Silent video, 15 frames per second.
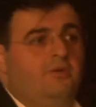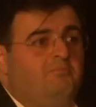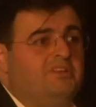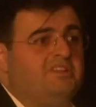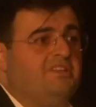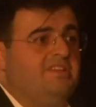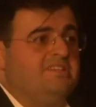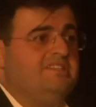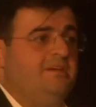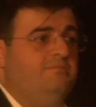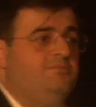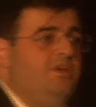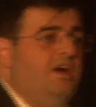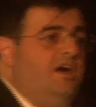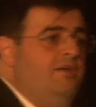but at the same
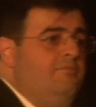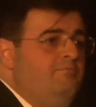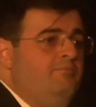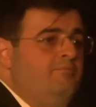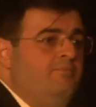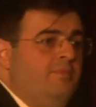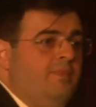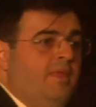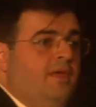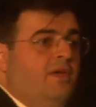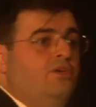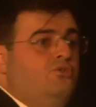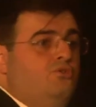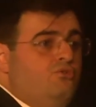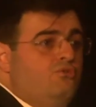time,
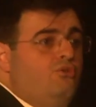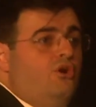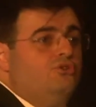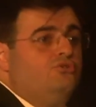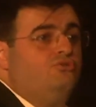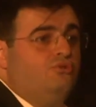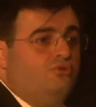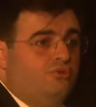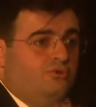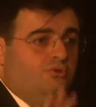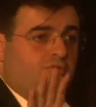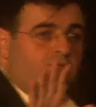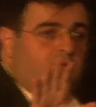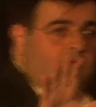you go to